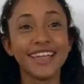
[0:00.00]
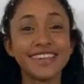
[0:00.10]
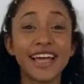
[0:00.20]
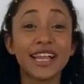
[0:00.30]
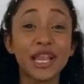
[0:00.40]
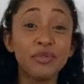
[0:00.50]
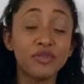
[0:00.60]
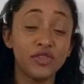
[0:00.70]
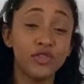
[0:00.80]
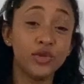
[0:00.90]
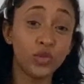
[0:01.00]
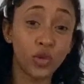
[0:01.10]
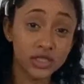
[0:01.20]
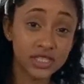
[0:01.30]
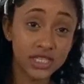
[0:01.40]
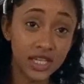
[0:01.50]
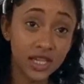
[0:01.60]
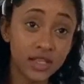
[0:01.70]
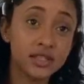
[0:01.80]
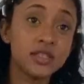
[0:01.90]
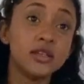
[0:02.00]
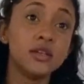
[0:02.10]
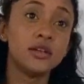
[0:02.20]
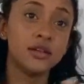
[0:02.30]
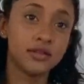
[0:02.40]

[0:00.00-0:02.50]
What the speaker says: That'll help even if you do it once a day to